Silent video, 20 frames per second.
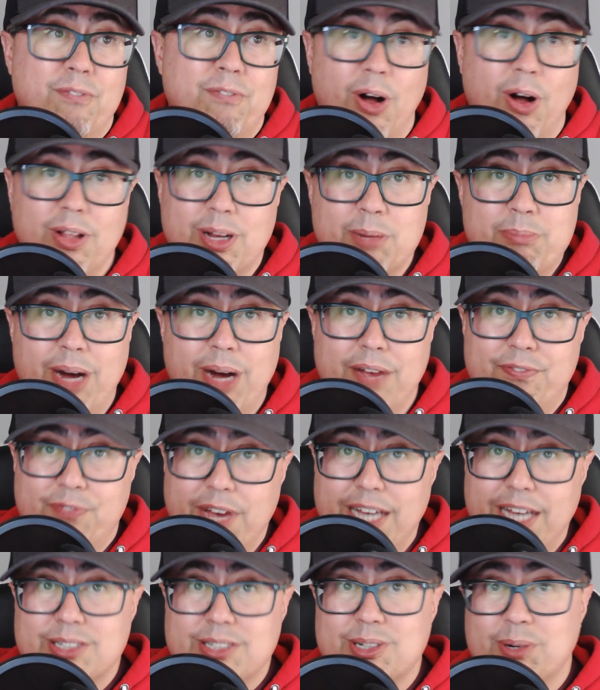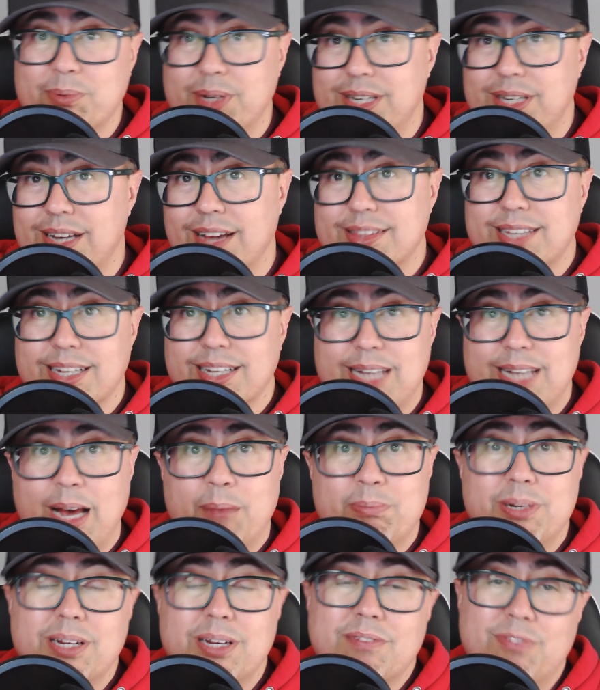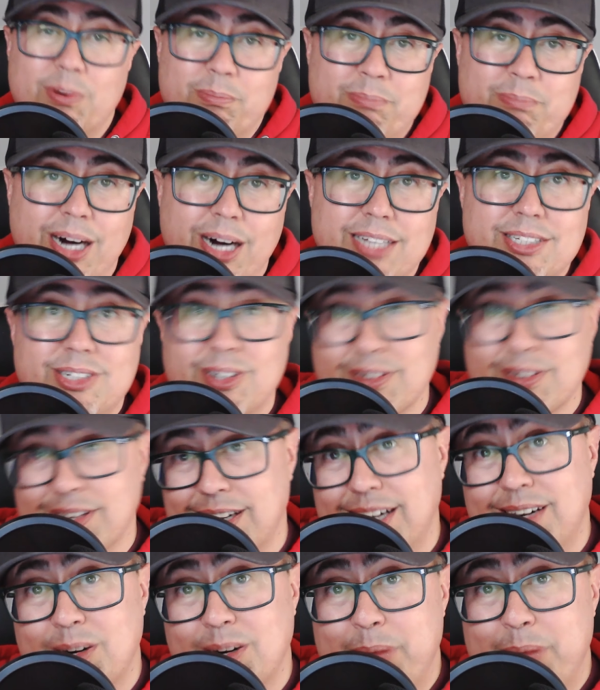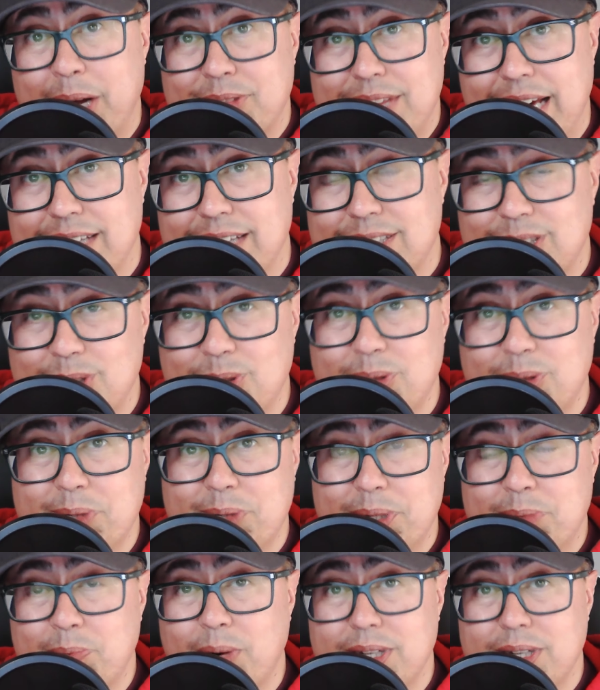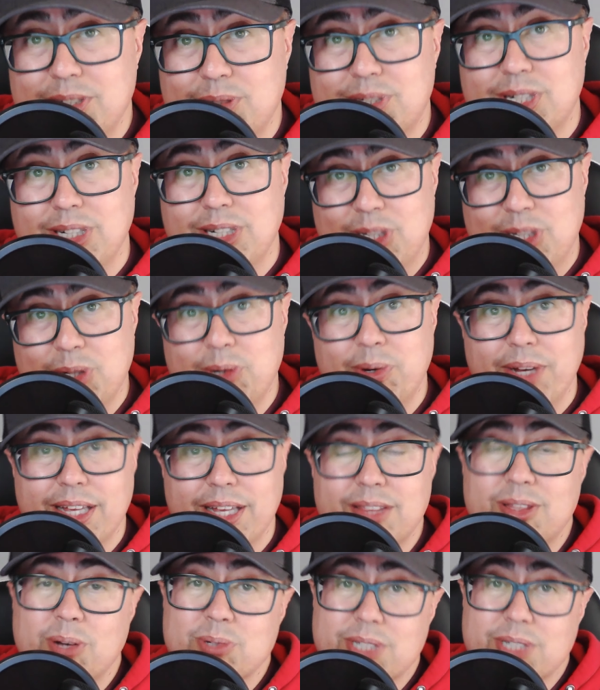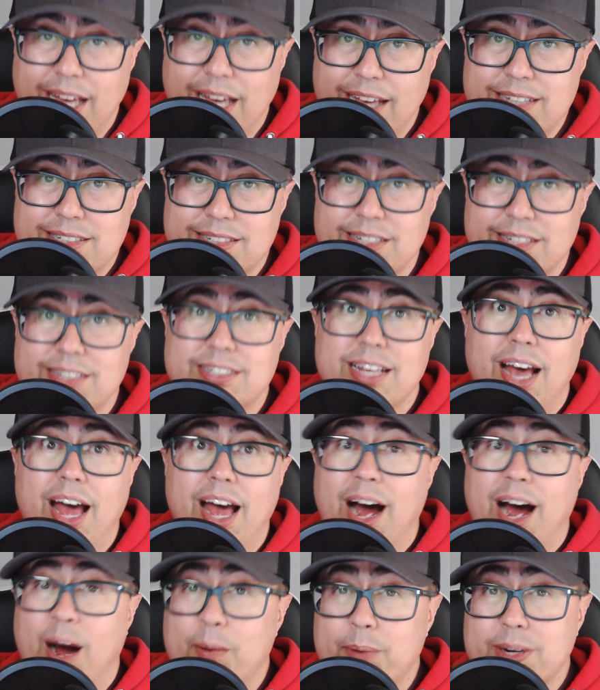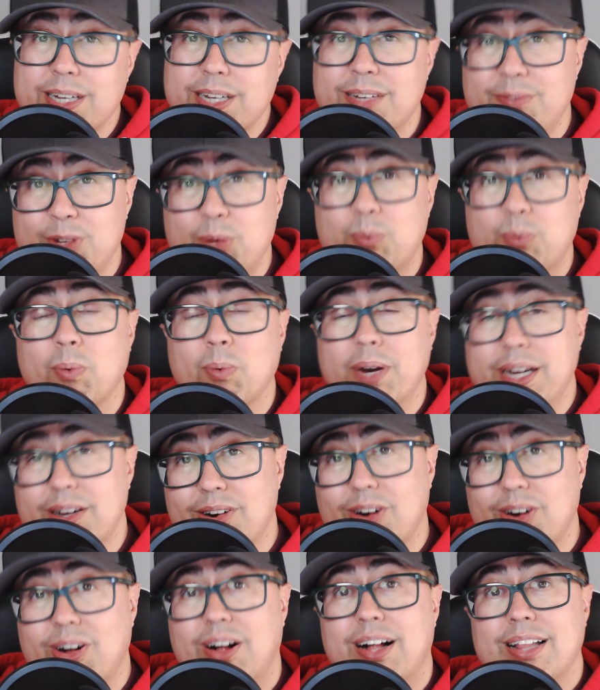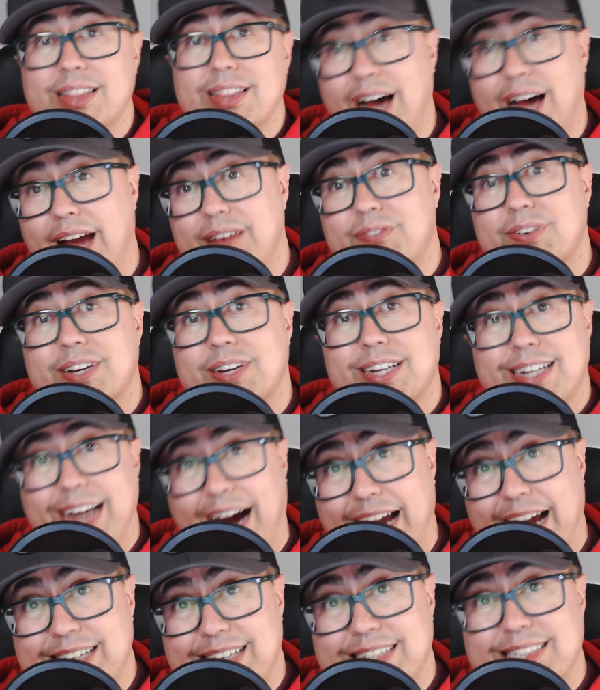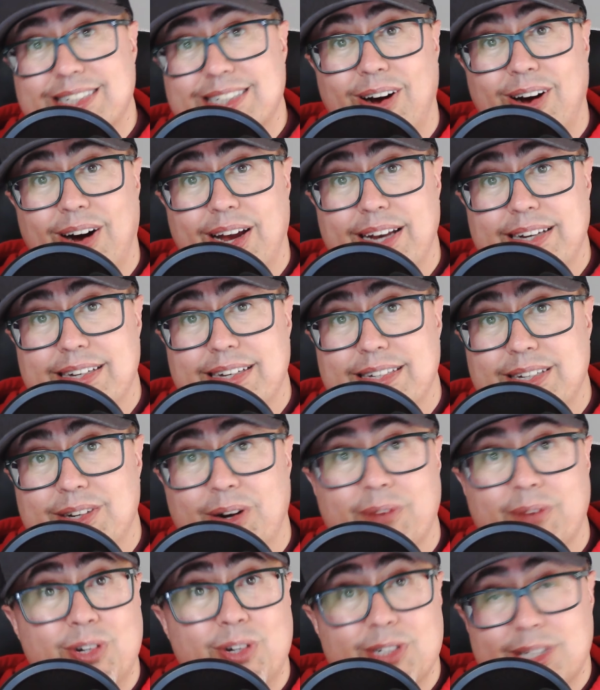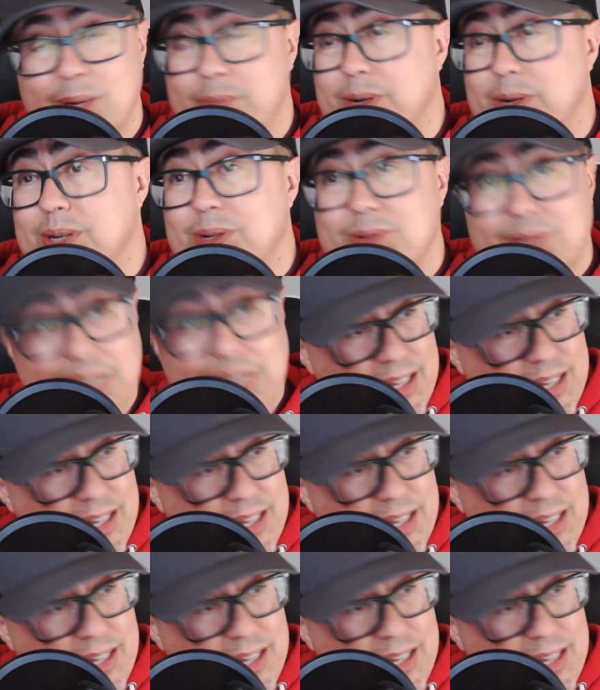fall on my face or when nothing's happening for months. You're going to hear about that too, and what you should do in those cases. I want to give you real life guidance on, if you're someone who's